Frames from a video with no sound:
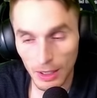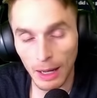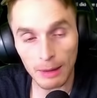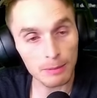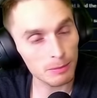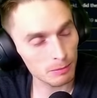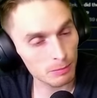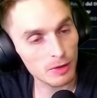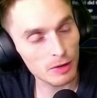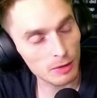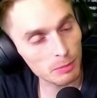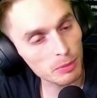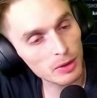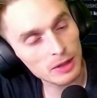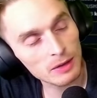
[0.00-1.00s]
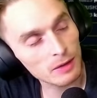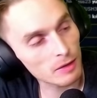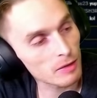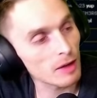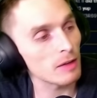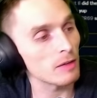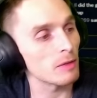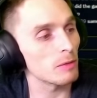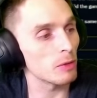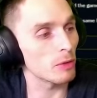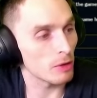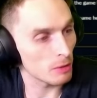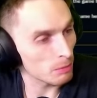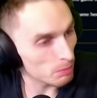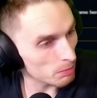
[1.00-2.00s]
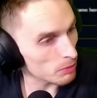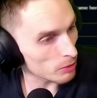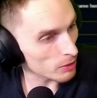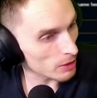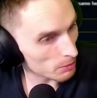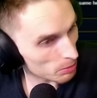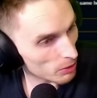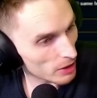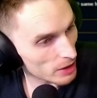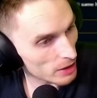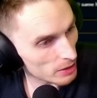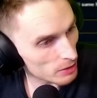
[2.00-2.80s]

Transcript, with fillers: I'm disciplined in the sense of you're gonna play it, and